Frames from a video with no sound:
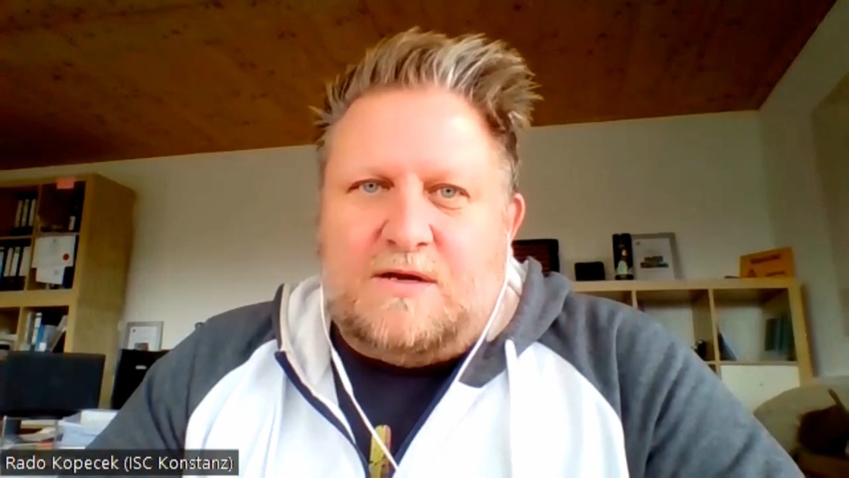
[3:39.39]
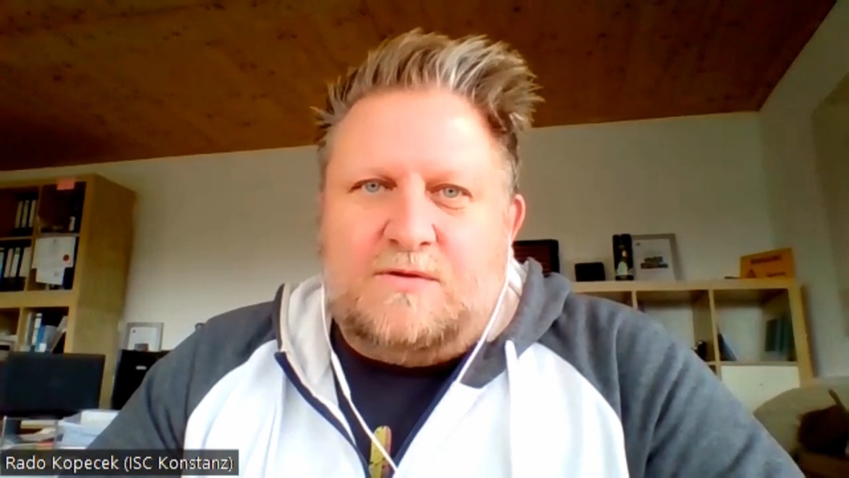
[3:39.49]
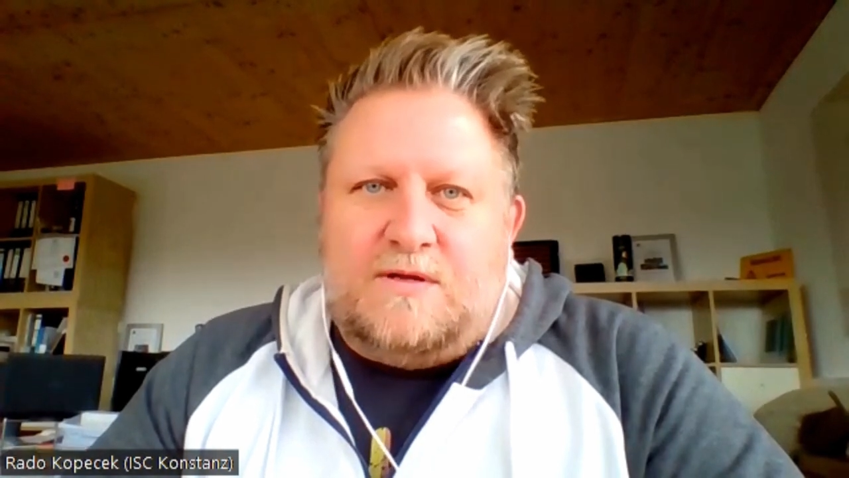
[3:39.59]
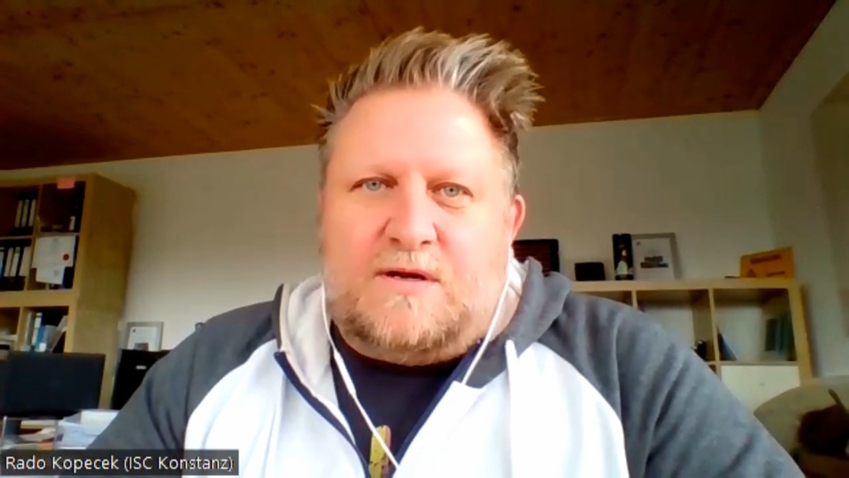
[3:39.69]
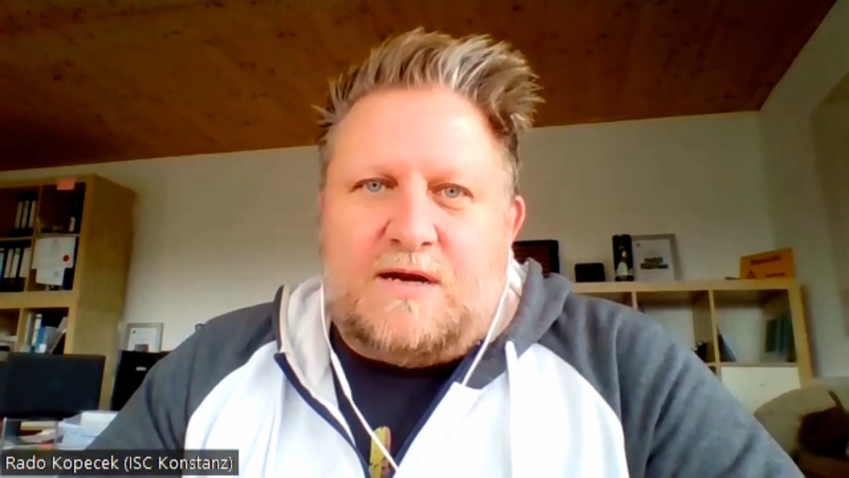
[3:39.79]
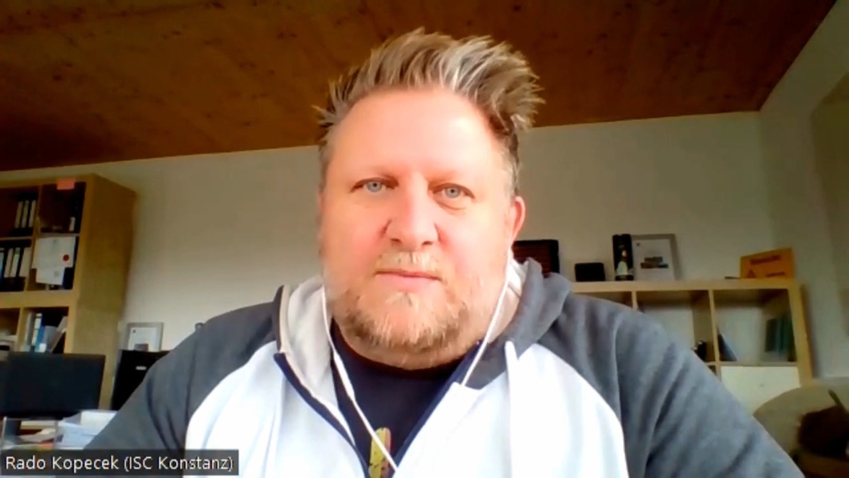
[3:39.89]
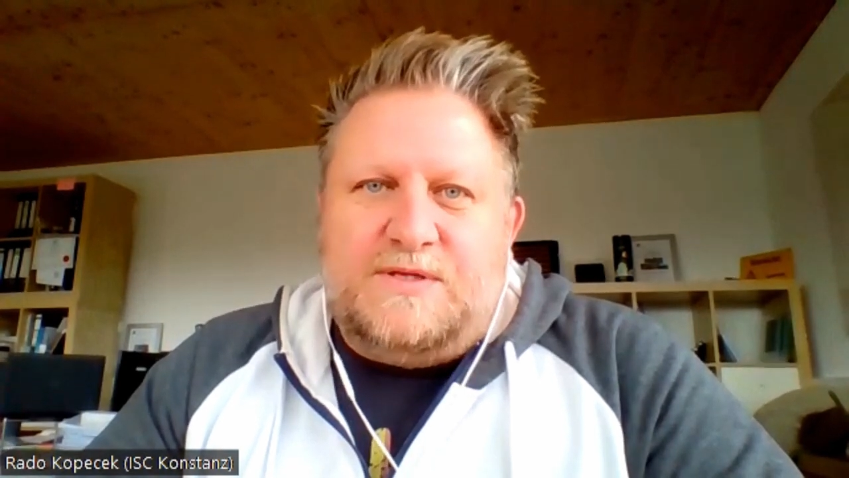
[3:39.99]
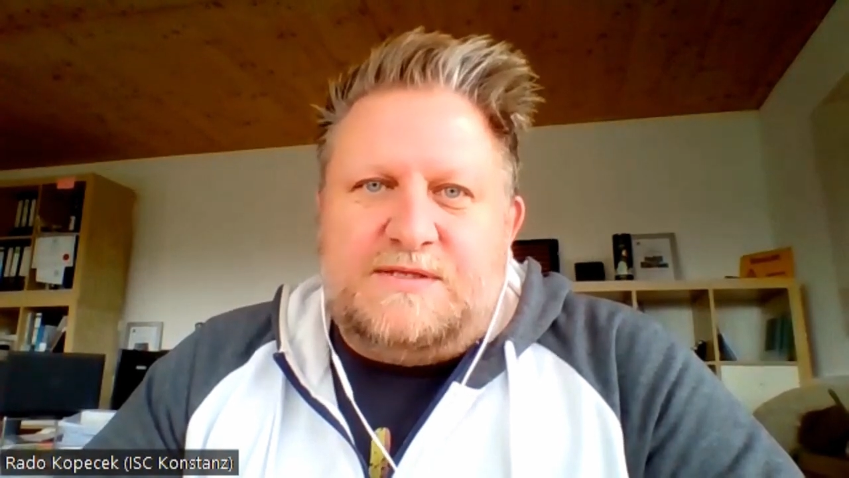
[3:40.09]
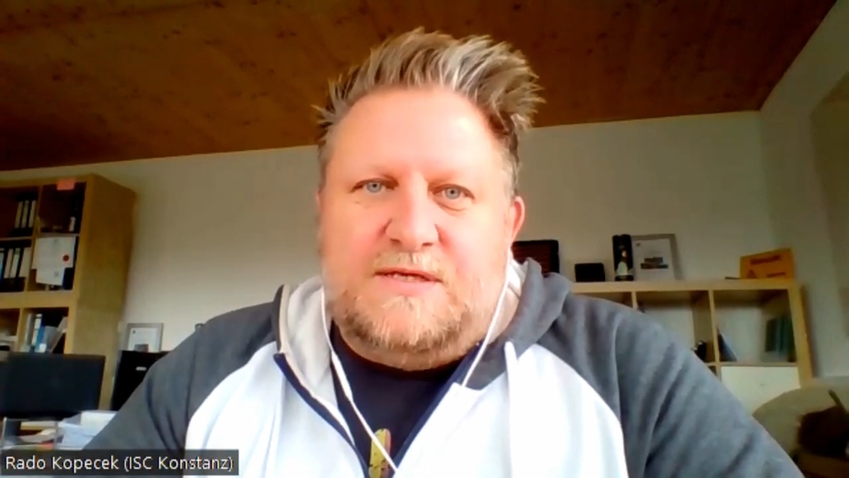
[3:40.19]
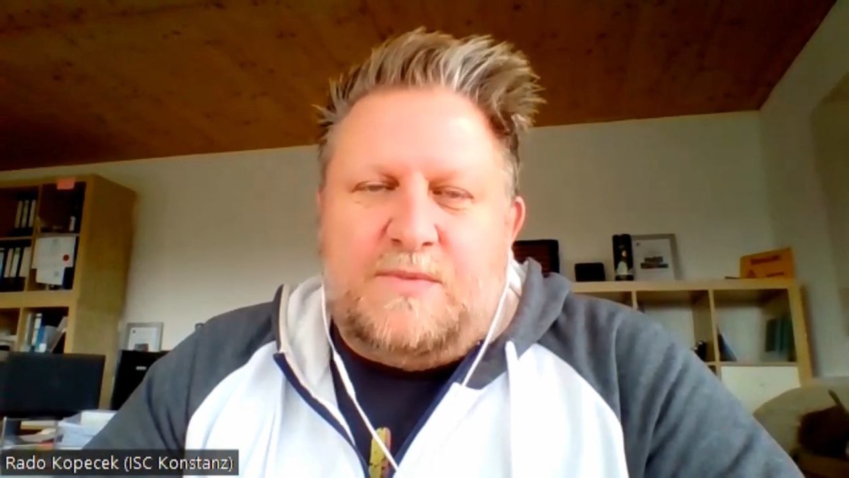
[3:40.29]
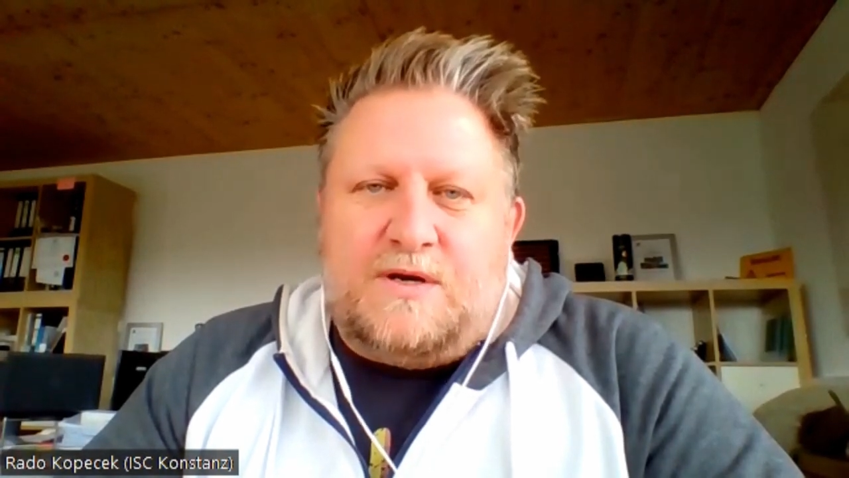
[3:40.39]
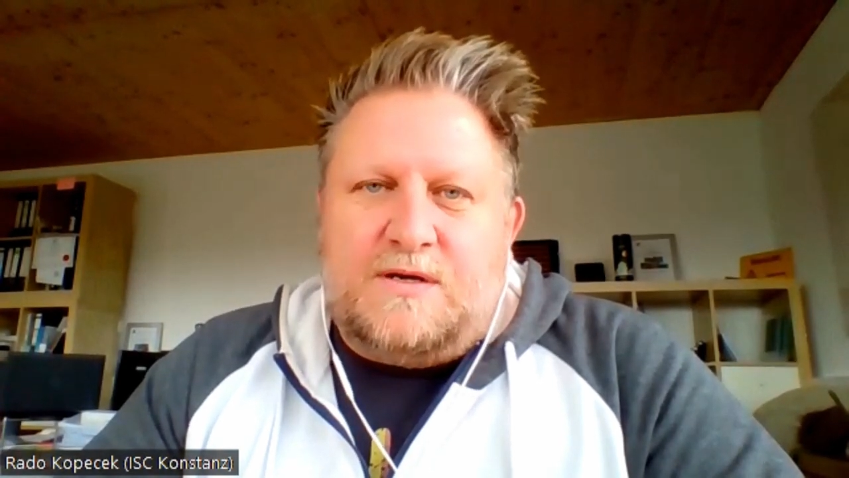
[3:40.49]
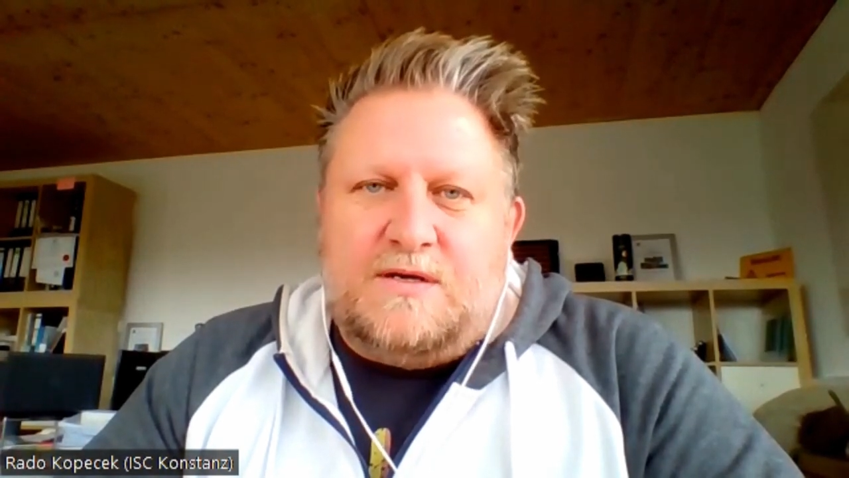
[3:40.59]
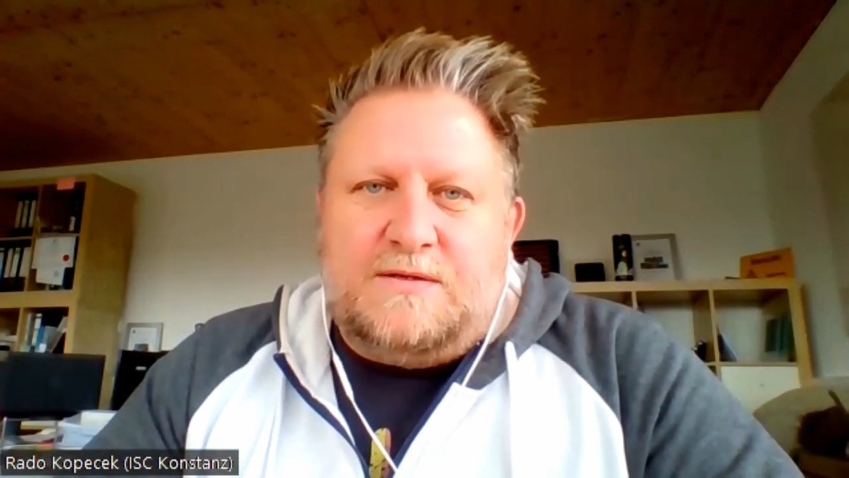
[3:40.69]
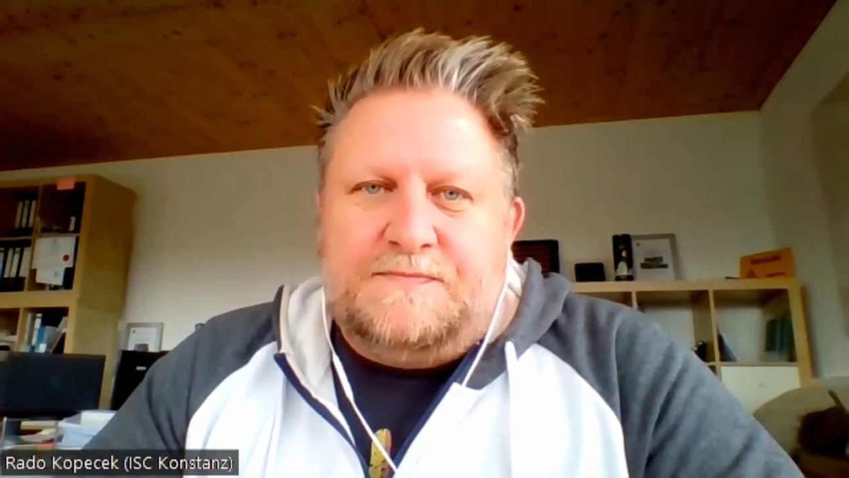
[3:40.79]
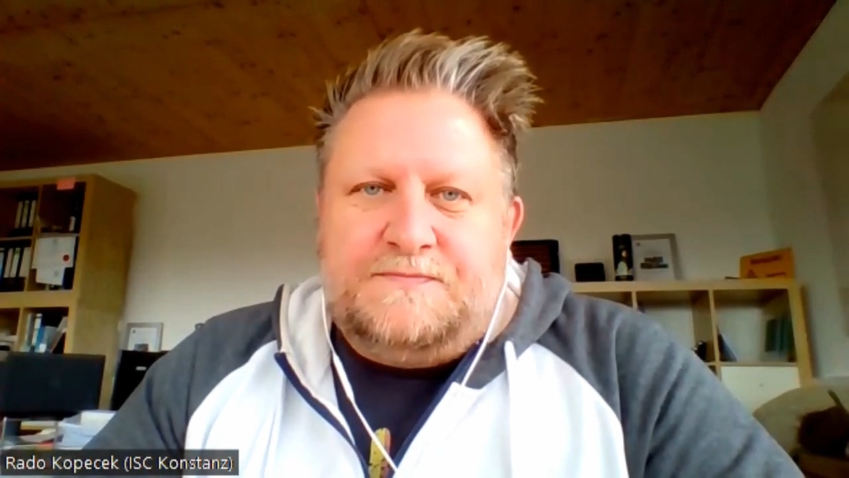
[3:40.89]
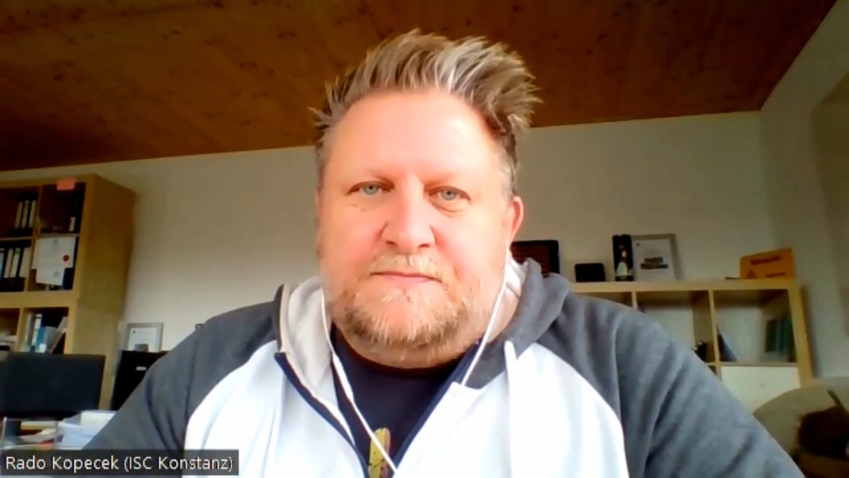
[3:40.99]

out there, IBC market.